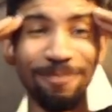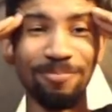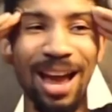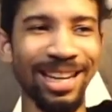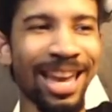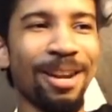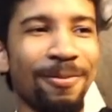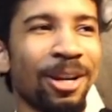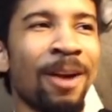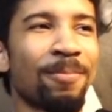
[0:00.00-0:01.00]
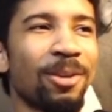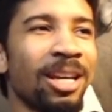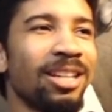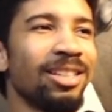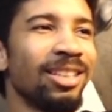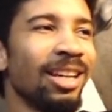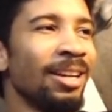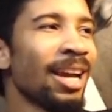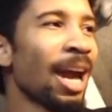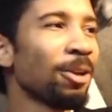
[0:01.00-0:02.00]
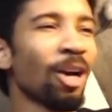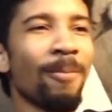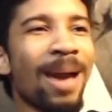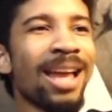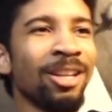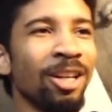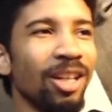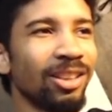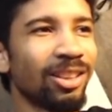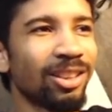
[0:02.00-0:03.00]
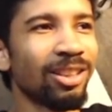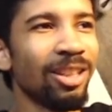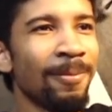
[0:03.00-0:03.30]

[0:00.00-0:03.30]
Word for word: I can't even comprehend how y'all mad at us